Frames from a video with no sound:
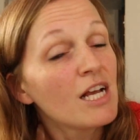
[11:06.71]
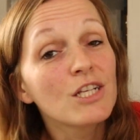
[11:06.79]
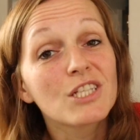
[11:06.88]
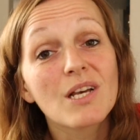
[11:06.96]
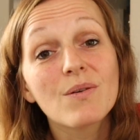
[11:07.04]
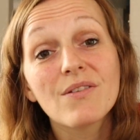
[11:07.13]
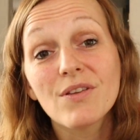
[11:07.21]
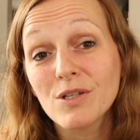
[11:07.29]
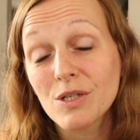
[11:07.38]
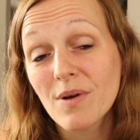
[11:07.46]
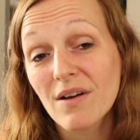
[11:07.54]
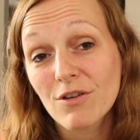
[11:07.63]
So if you
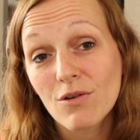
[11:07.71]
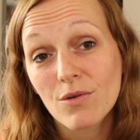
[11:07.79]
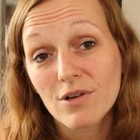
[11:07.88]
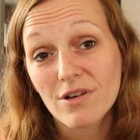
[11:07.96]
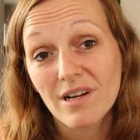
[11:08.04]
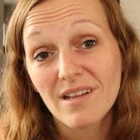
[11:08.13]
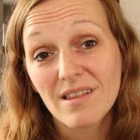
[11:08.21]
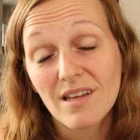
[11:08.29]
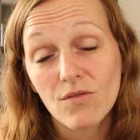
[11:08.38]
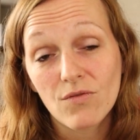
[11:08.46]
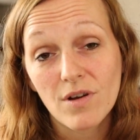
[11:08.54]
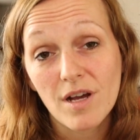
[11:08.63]
do ever order
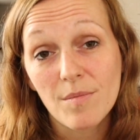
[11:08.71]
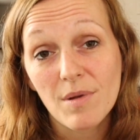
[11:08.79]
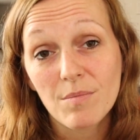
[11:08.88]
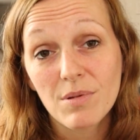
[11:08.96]
anything from